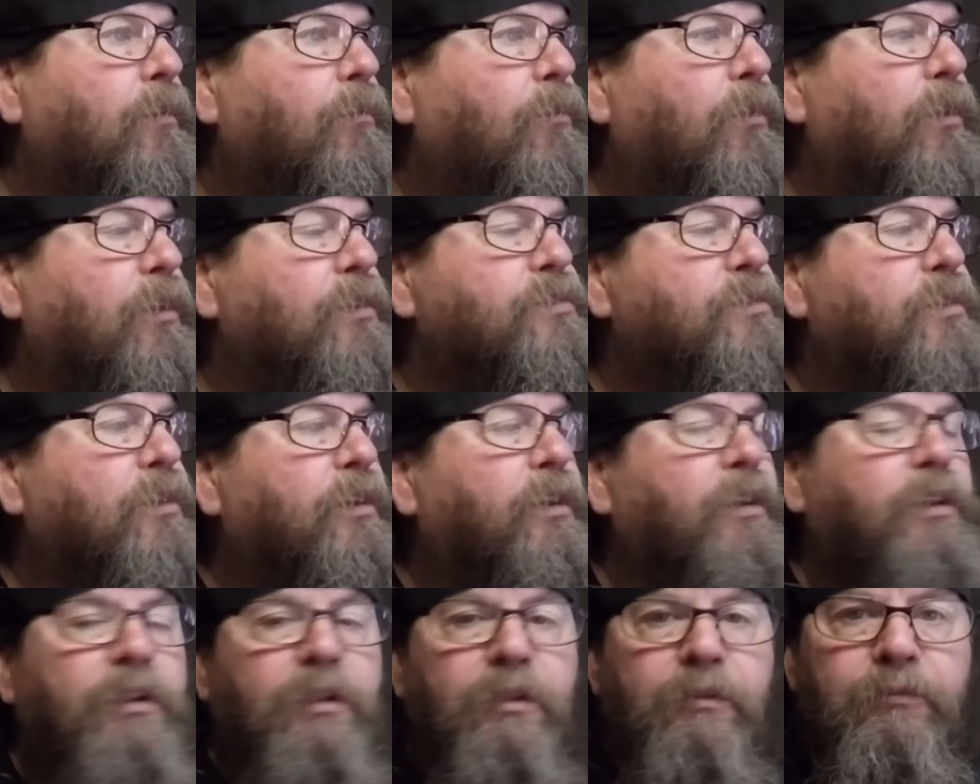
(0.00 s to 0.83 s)
Well, let's look
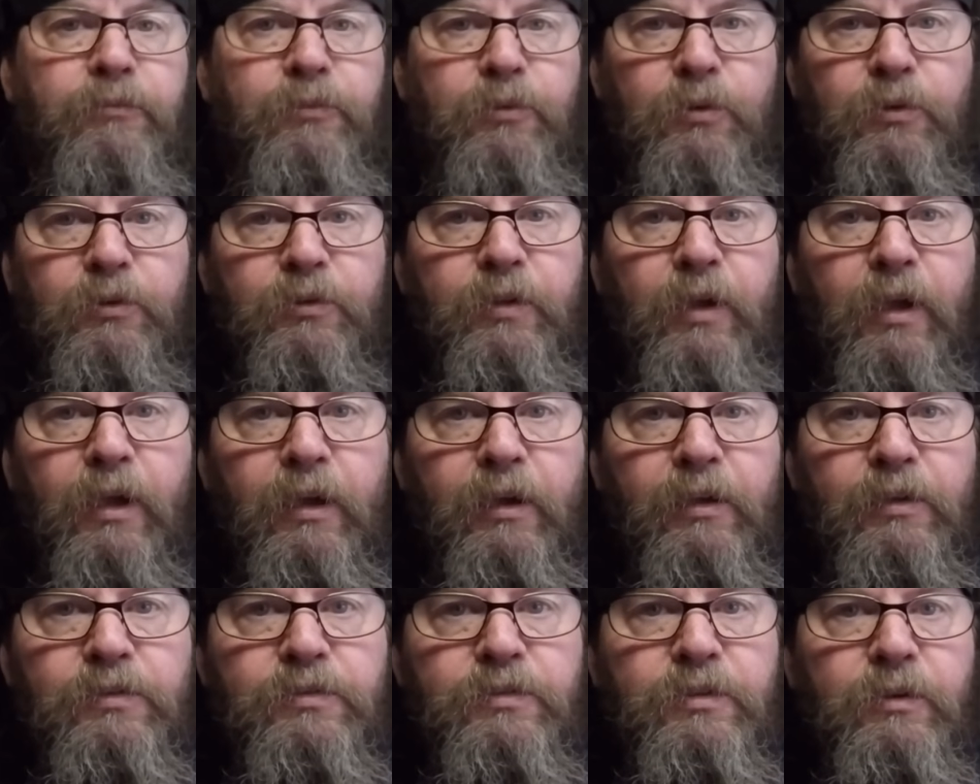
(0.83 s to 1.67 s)
into the fuel
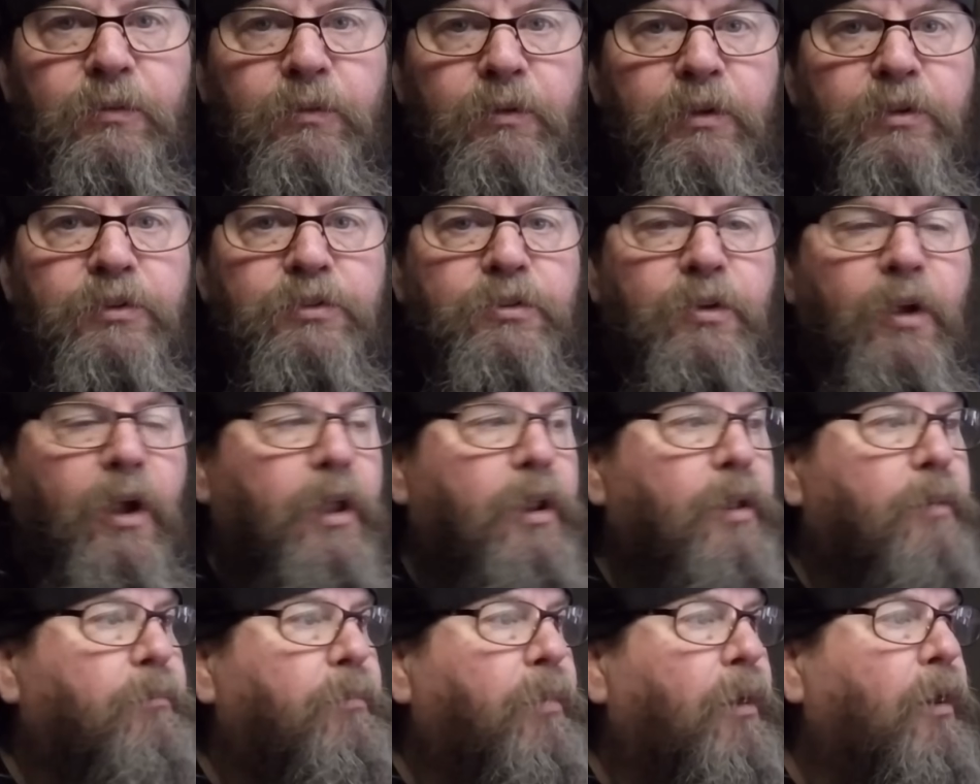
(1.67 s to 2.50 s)
tank and see what he's
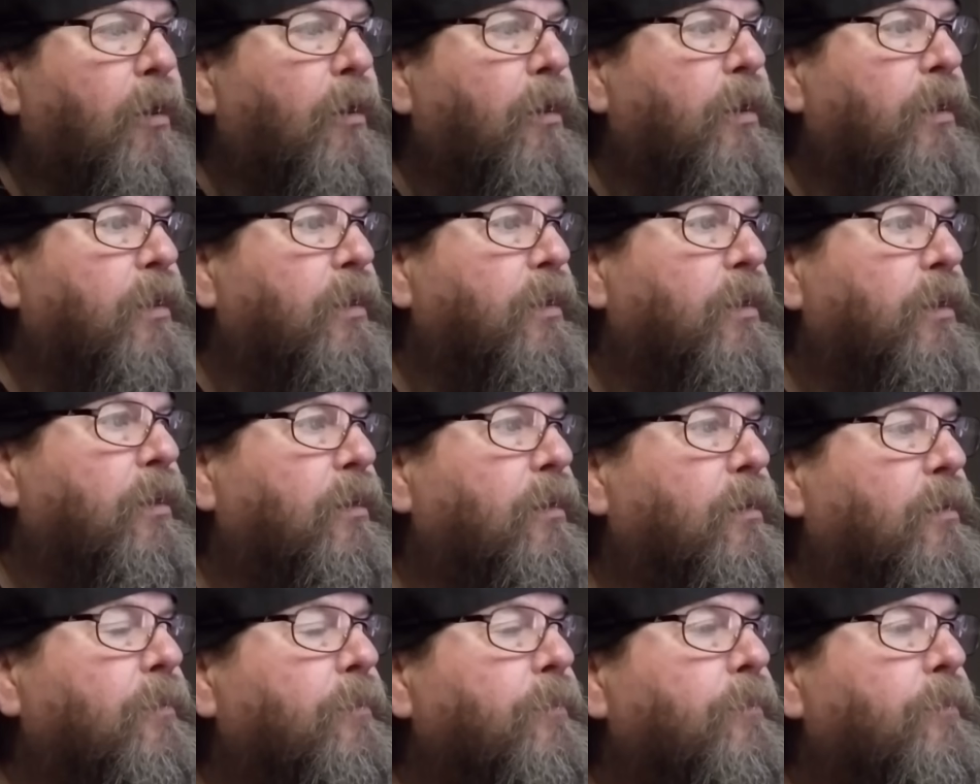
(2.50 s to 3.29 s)
trying to burn in here.